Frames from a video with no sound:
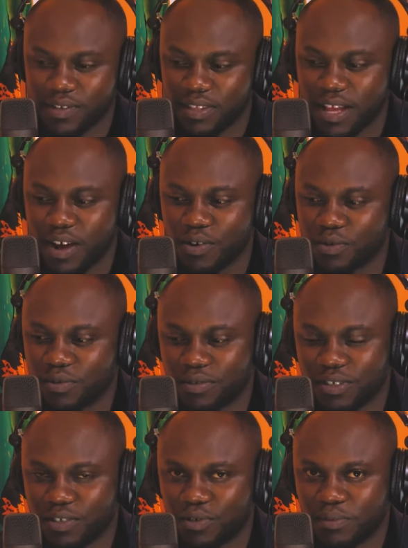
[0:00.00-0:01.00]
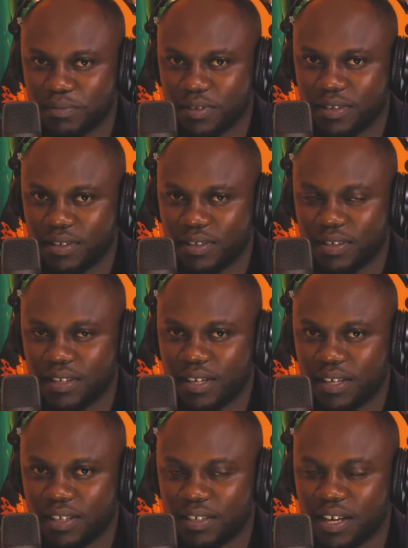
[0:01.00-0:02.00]
Because now she could be
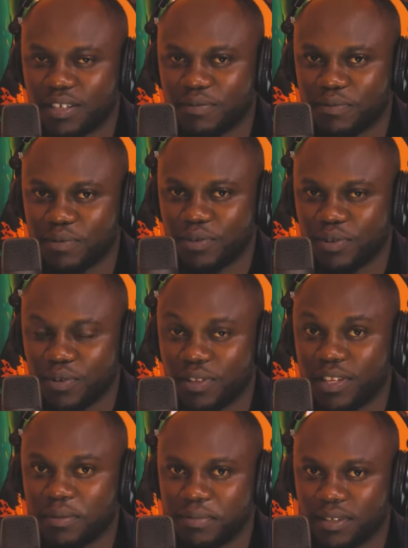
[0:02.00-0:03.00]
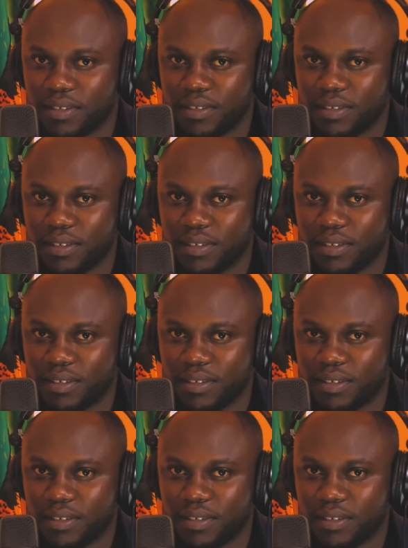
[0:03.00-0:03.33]
charged for contempt.